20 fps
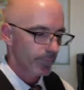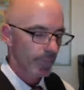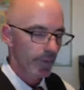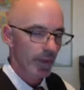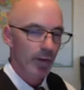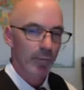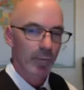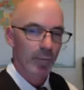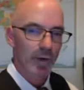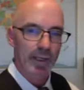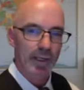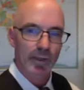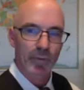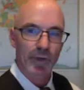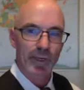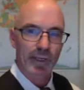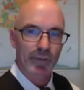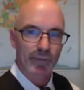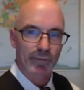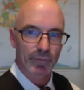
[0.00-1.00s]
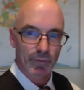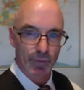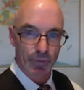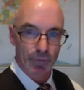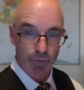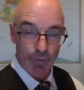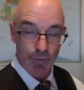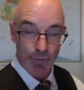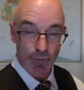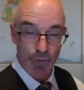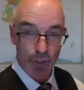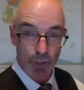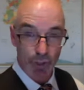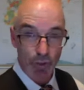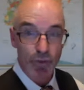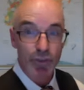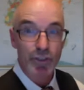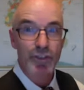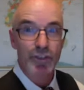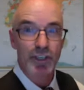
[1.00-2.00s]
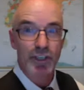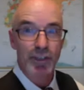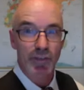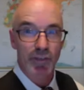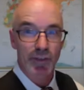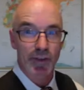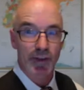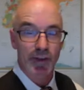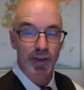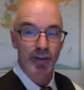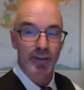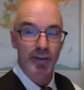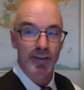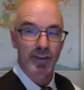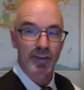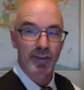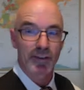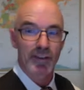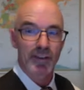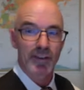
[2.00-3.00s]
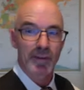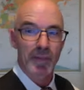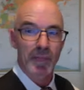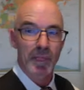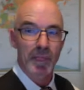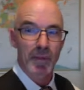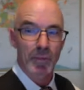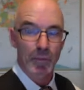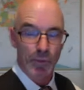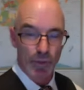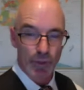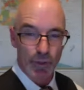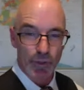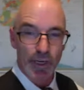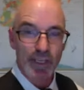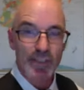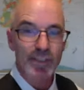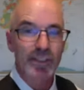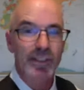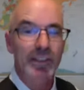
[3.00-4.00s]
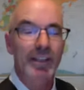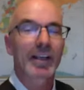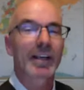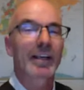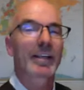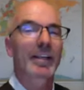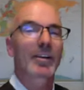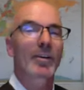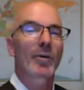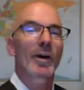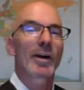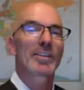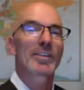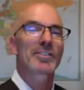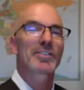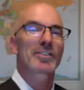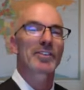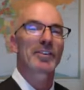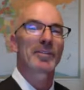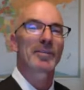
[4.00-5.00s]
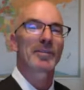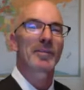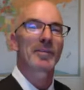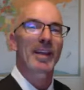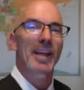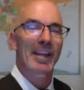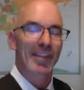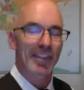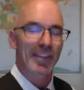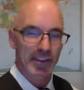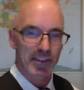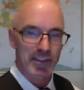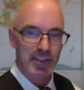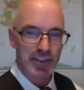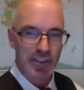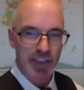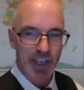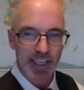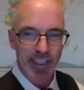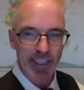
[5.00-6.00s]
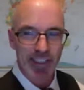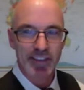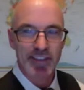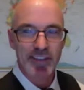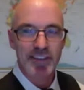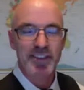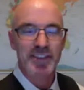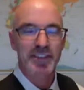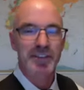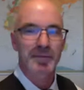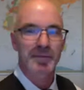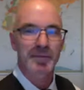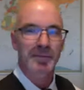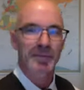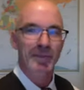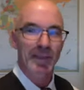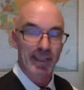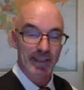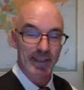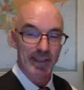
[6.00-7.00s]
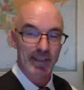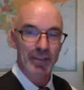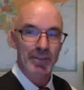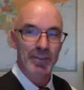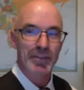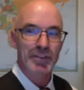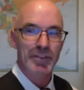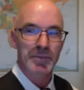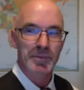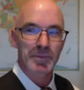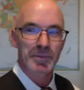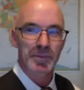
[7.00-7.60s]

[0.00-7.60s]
Now, by the way, for, for the coaches out there, when you ask a client a question and there's silence like this,